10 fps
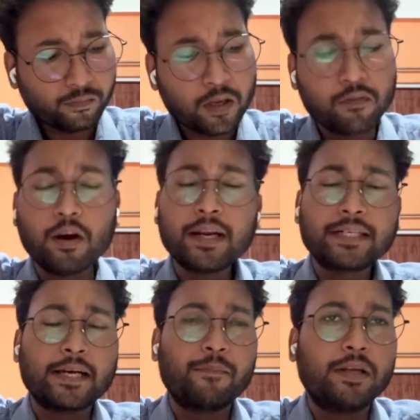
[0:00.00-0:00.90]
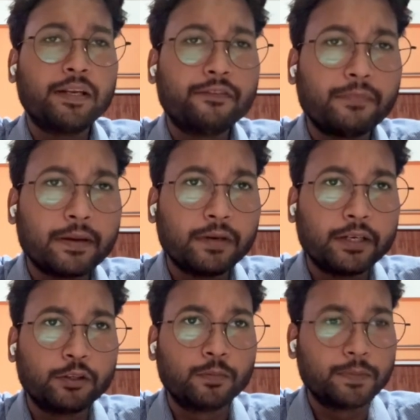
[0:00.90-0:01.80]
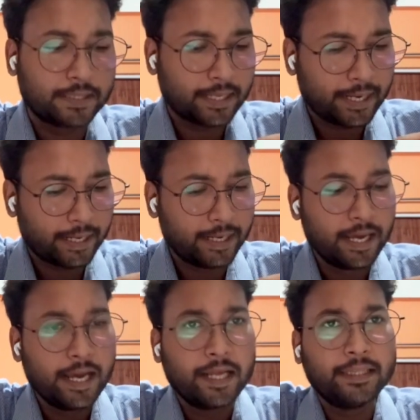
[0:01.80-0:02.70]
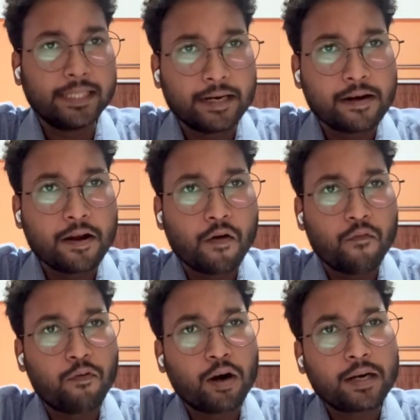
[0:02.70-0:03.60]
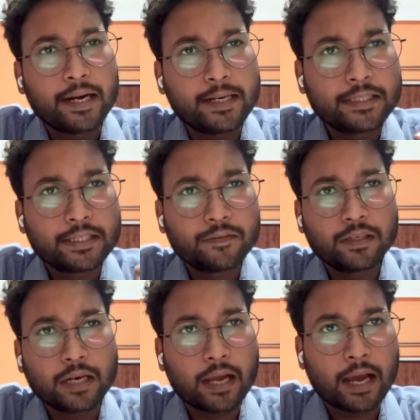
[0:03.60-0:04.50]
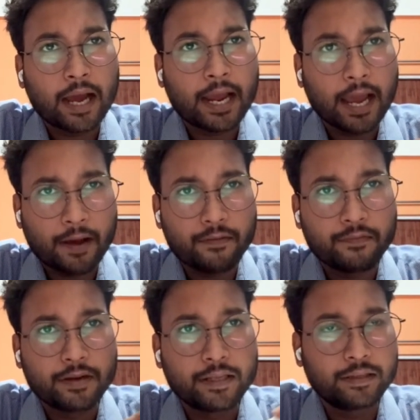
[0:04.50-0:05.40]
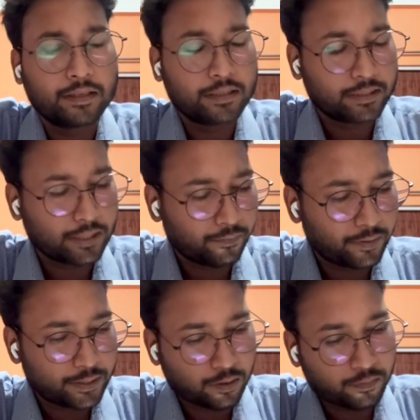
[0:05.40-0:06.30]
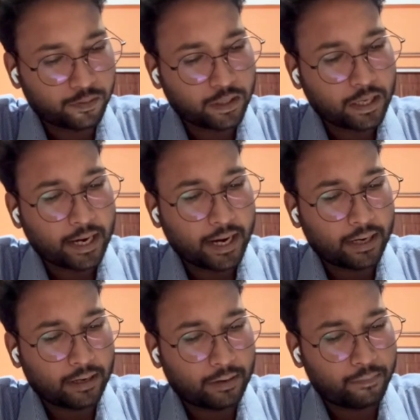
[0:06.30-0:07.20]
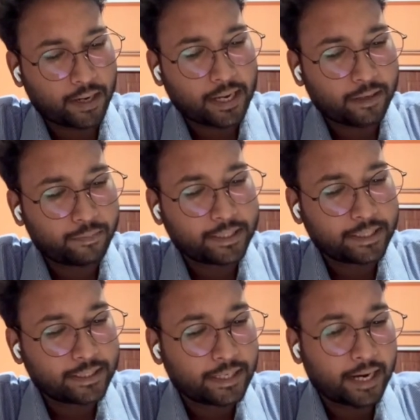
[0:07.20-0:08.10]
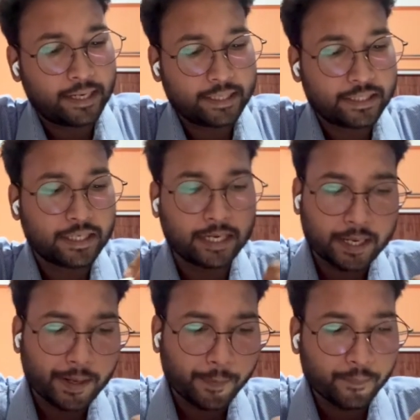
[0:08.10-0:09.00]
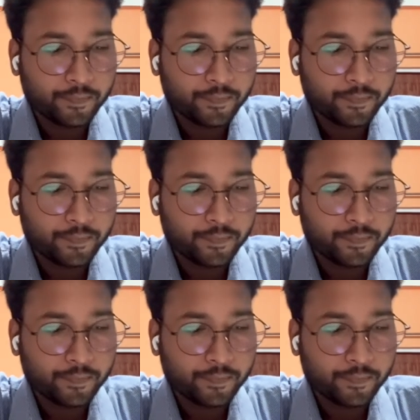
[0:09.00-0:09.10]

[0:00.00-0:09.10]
For example, if my blood group is A, then what antigen will I have in the surface of my RBCs? Antigen A.